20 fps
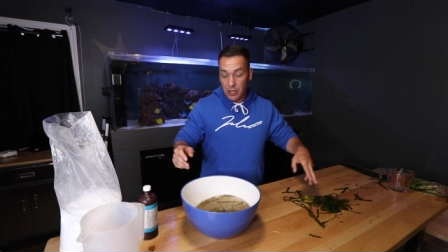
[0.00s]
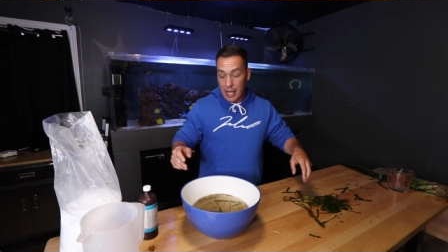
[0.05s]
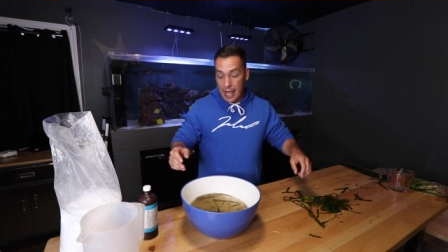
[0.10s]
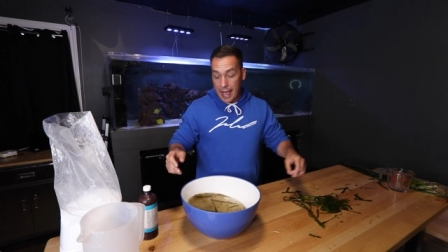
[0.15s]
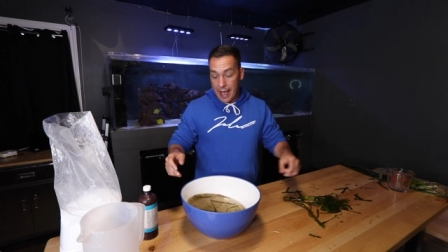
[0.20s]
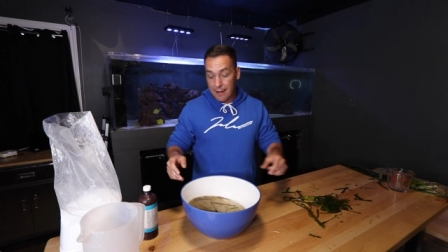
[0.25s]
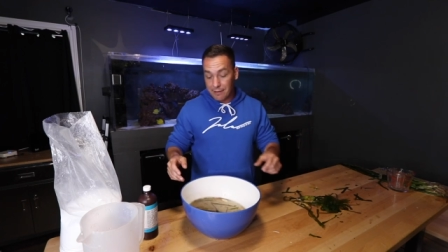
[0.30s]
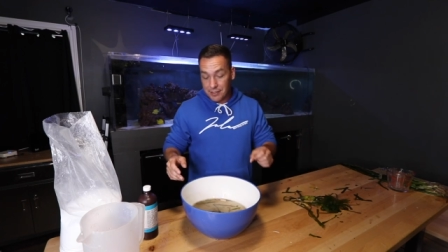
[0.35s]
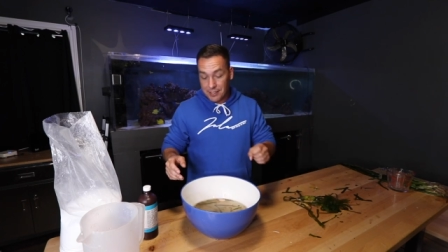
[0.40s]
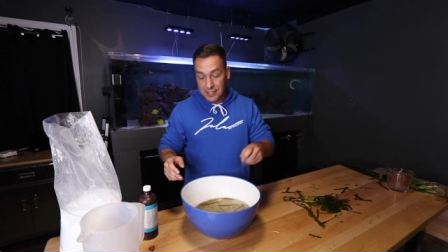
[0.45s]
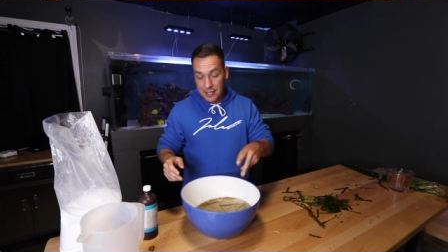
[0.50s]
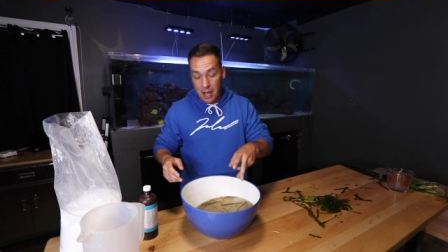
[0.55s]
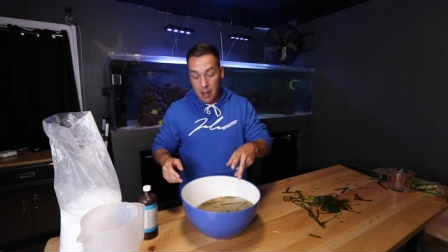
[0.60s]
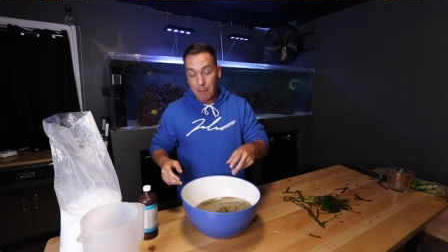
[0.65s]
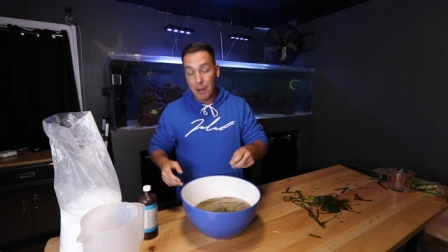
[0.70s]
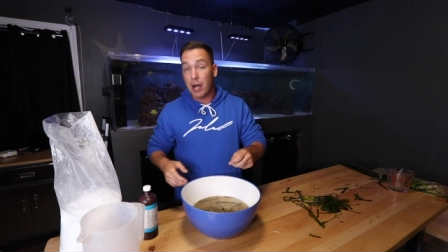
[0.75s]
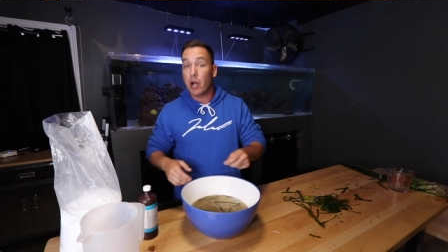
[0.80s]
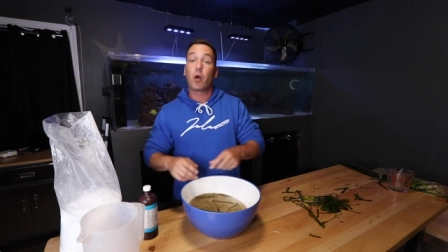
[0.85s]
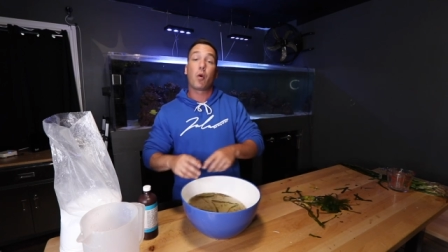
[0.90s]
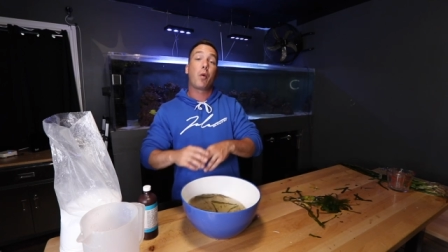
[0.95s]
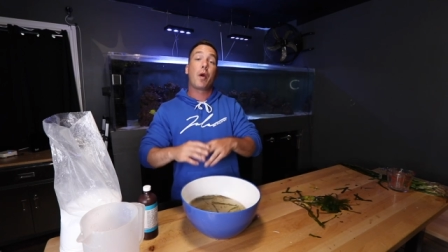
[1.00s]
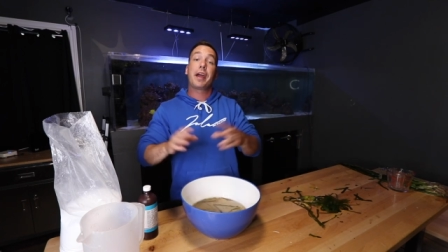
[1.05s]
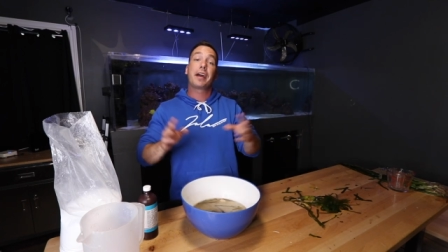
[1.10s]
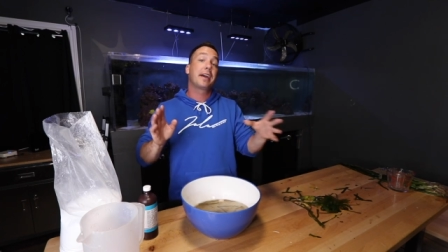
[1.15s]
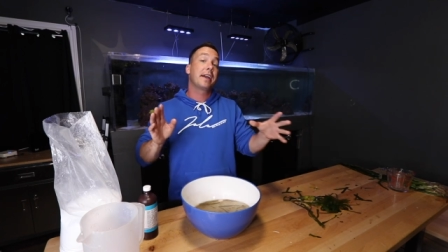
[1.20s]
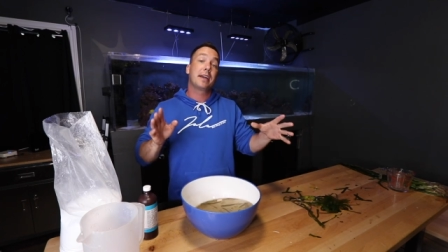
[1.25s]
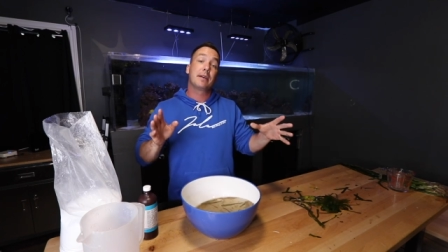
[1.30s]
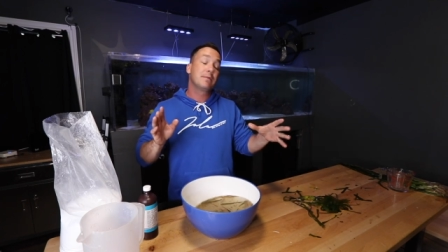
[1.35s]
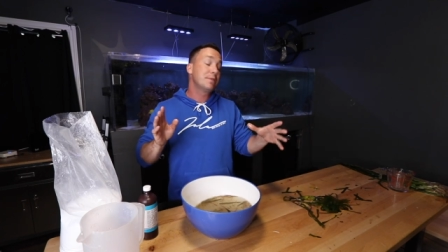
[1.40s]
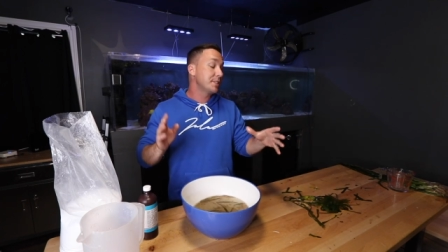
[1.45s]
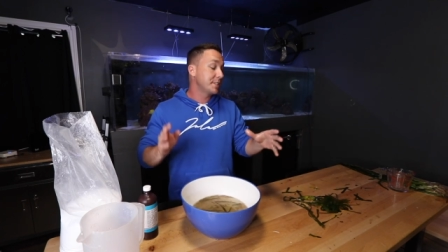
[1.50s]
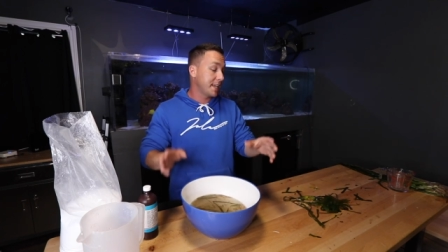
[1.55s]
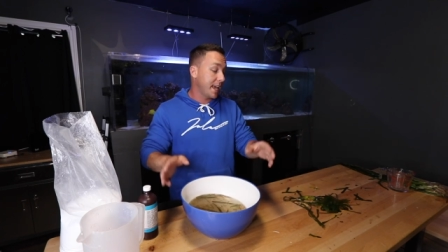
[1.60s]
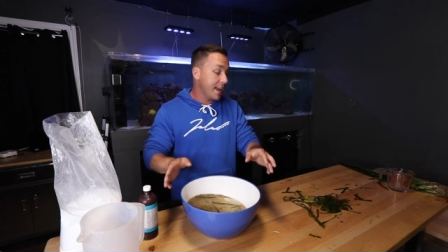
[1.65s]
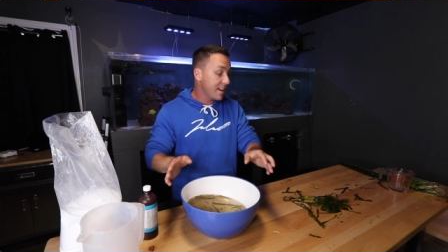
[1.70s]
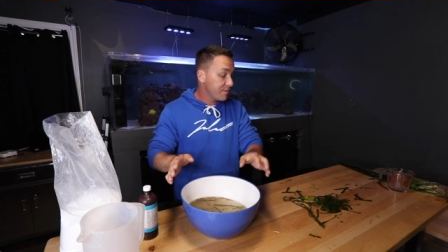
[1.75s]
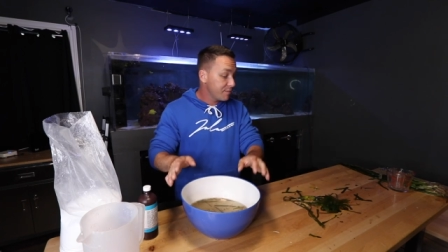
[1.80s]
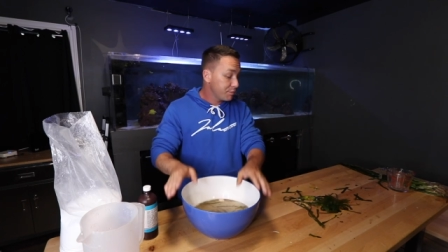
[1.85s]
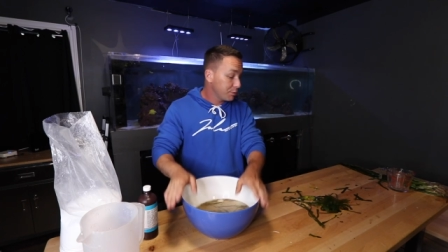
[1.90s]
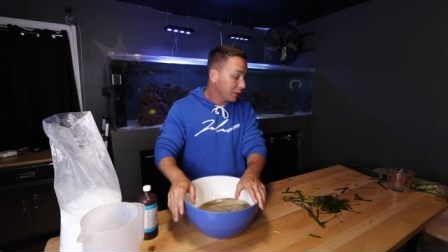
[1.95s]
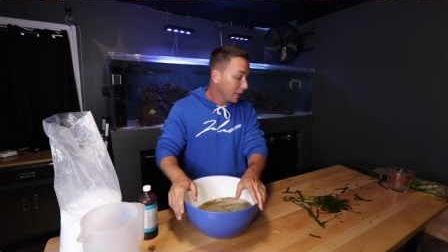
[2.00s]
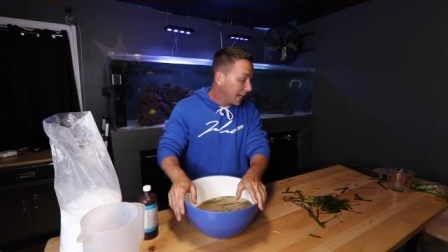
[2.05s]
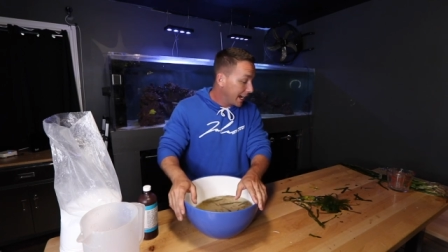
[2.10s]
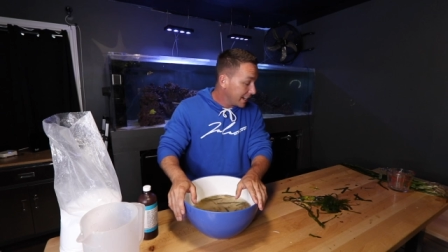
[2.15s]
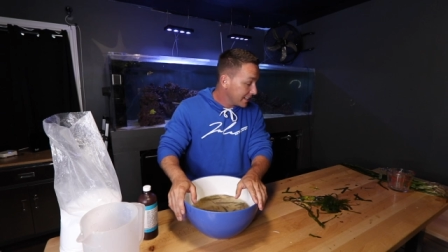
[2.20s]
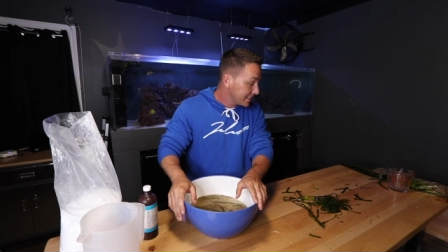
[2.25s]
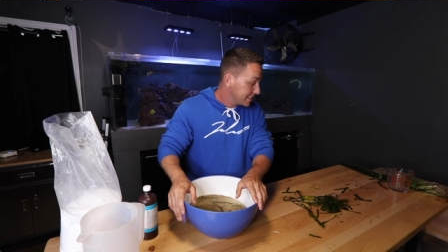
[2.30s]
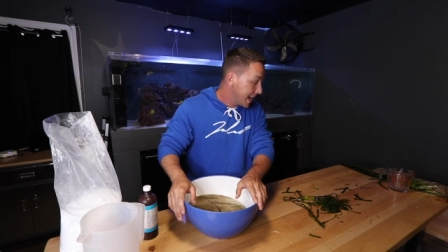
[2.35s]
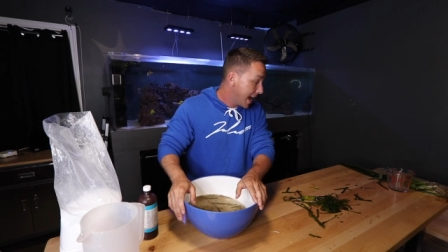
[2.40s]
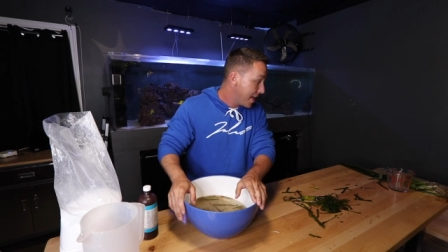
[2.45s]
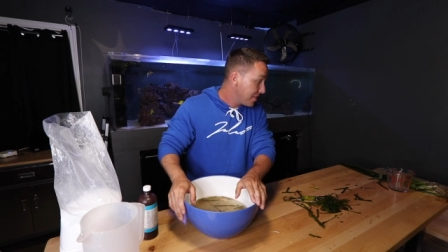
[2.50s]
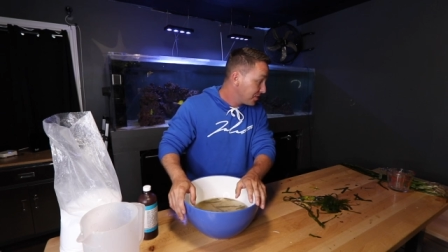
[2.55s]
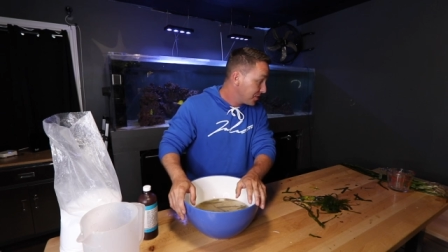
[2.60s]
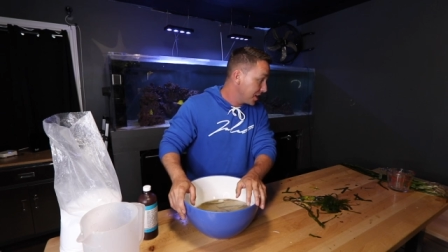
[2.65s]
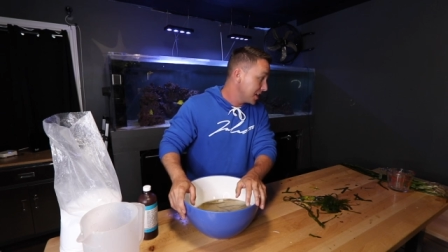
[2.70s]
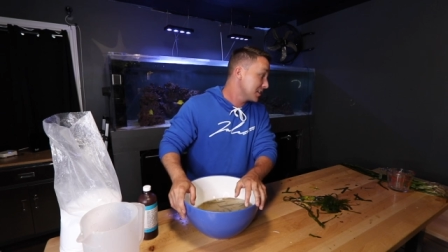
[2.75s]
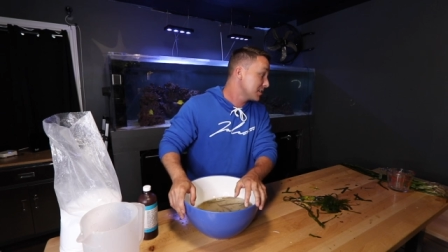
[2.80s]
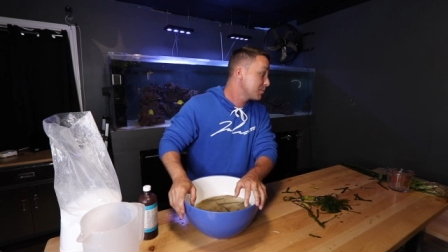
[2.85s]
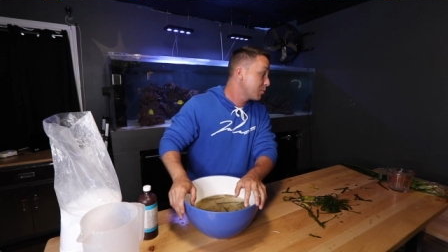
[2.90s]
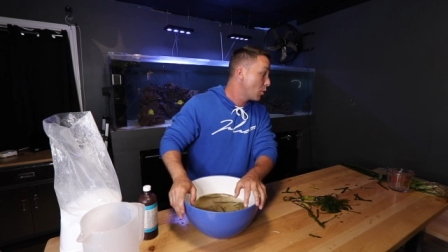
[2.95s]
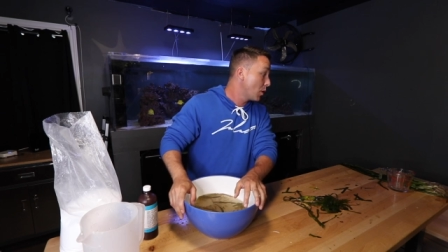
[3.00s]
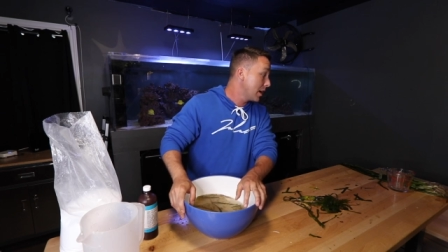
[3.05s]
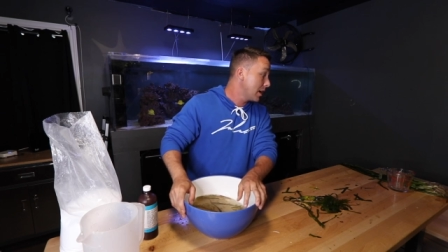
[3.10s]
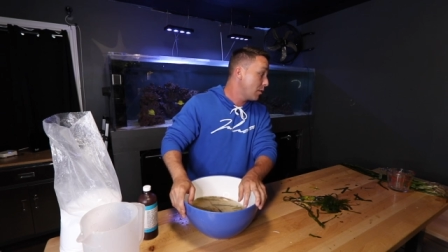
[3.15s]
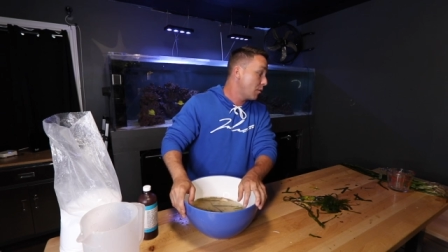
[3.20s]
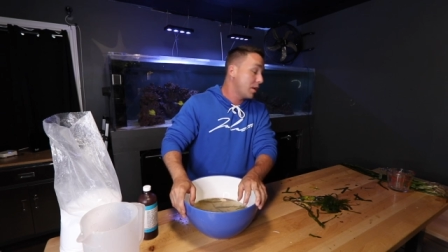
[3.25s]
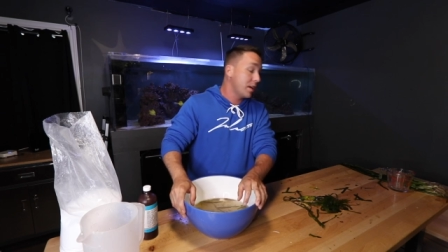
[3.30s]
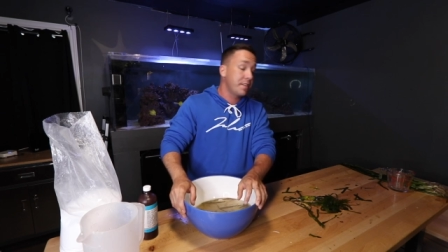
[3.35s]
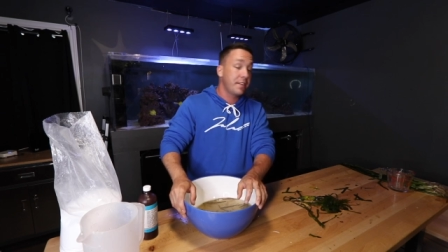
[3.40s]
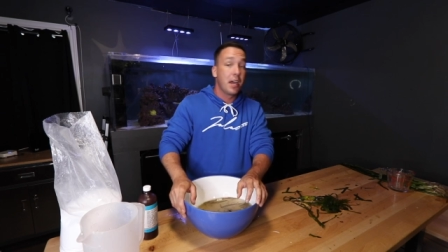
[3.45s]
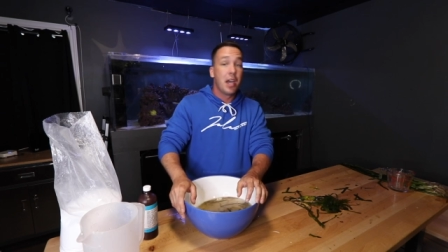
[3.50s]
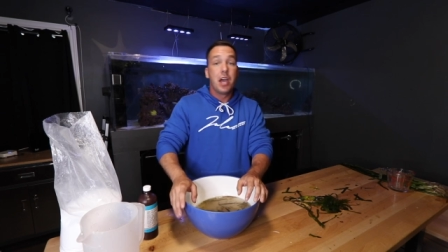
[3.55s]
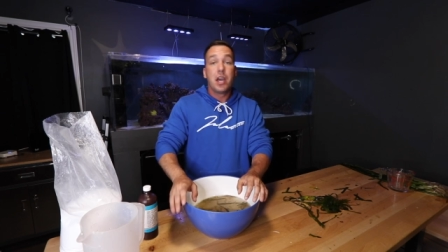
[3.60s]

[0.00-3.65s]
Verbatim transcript: have some aquarium-safe plants at this point with